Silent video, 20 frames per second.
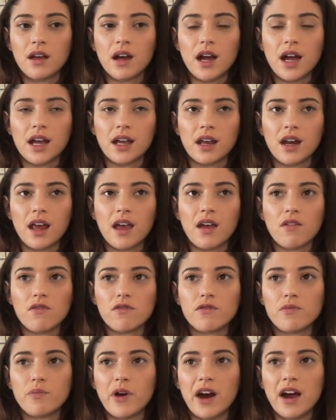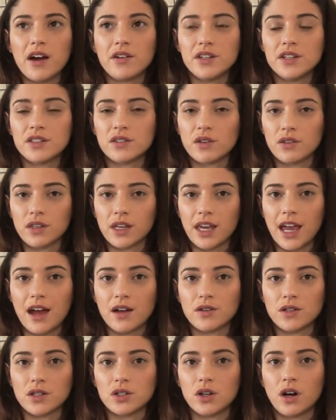I can have brownies on the
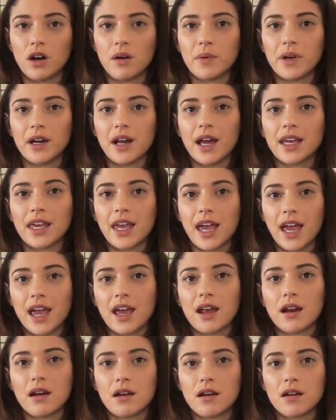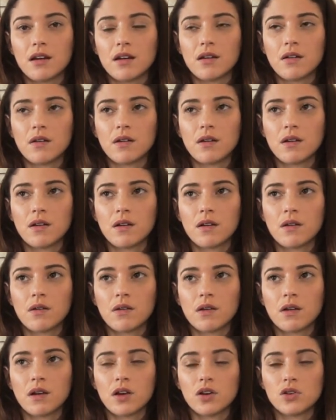countertop and I can
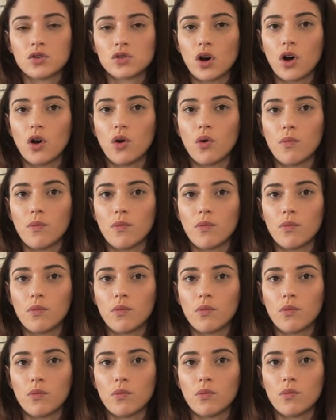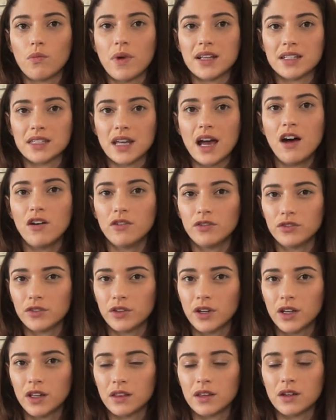control myself.
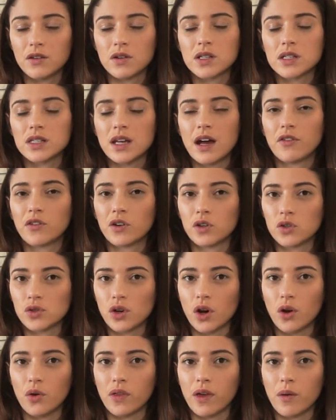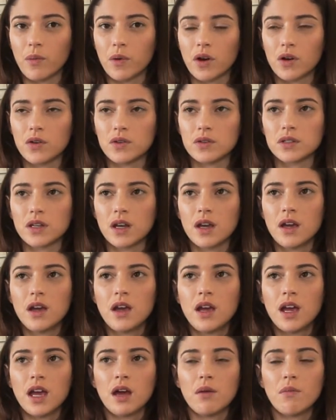There is self control there because
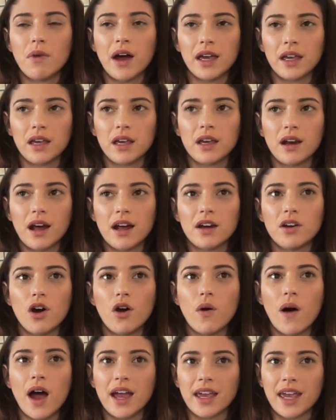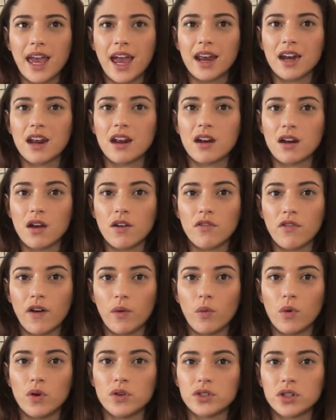in my head I know I can eat it if I
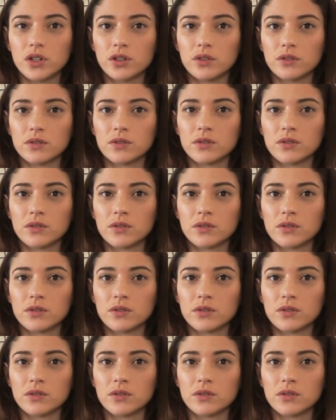want to.